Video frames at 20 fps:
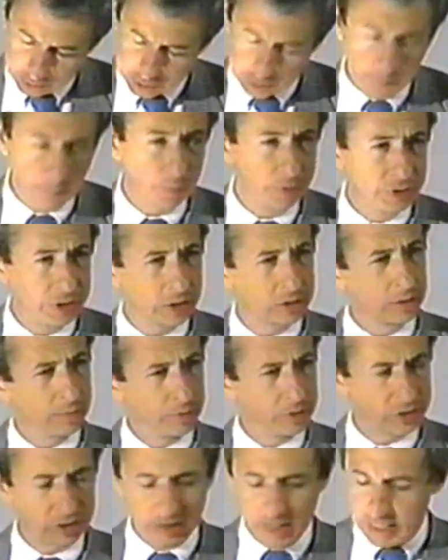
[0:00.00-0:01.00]
there's some
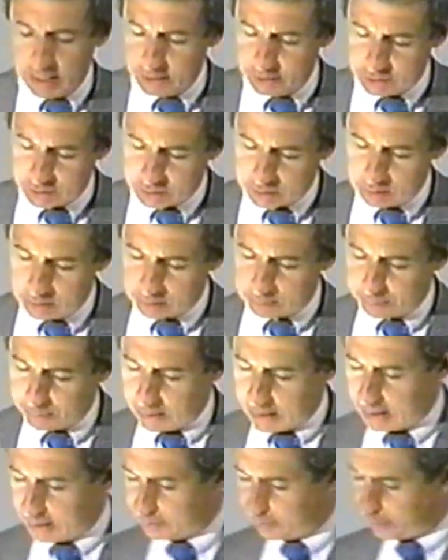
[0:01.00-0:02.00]
predictable stages in this
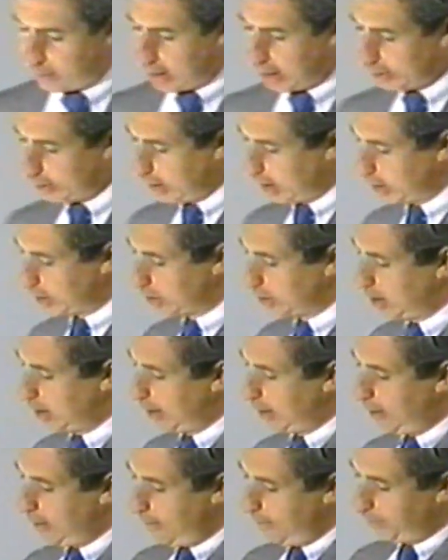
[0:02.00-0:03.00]
process.
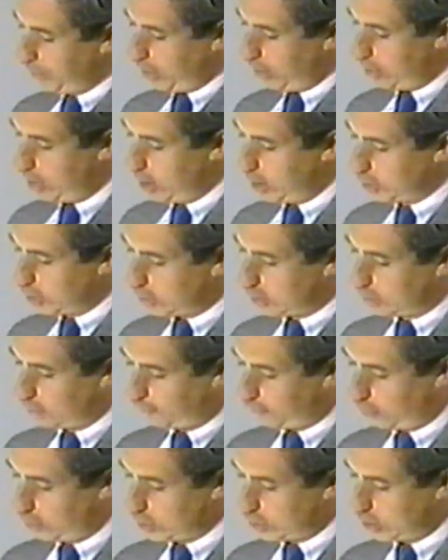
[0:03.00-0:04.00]
There is the
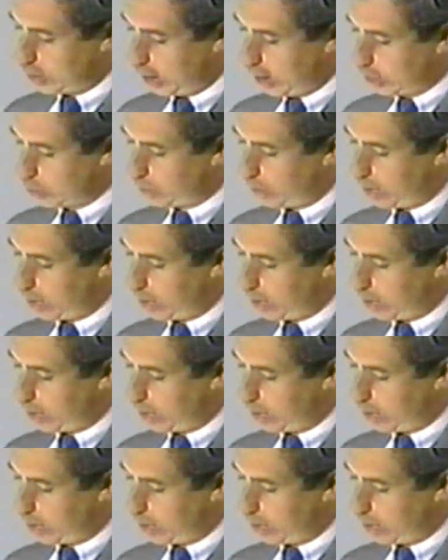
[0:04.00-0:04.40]
first stage,